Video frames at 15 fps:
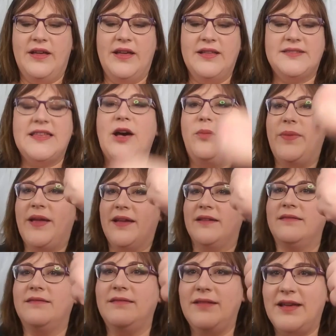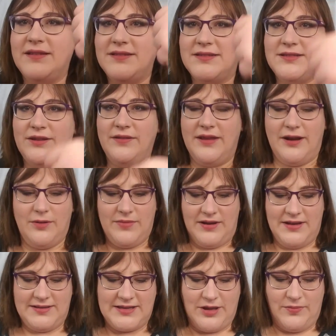It's helping. It's still there, but
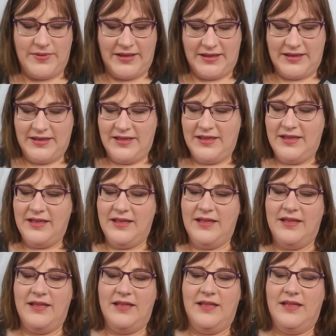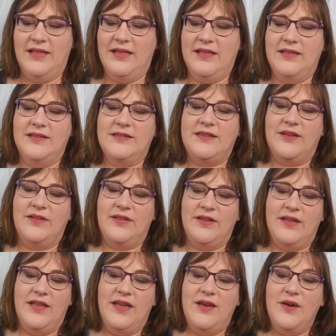it's helping. So,
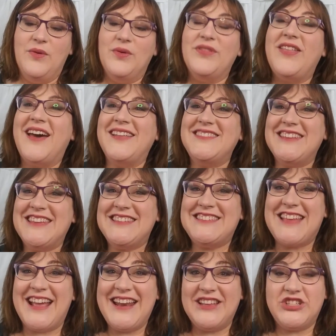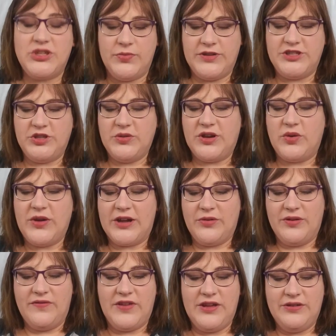that's exciting. Should we do a quick
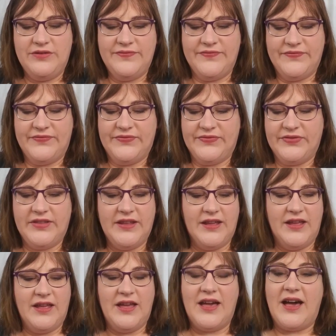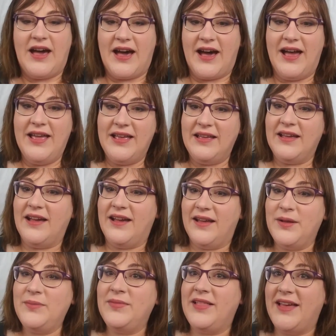review? I,
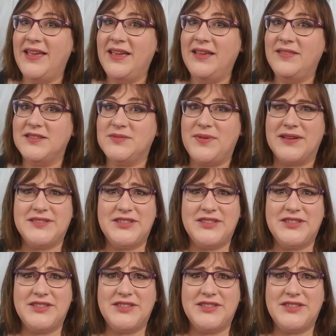I'm liking this box.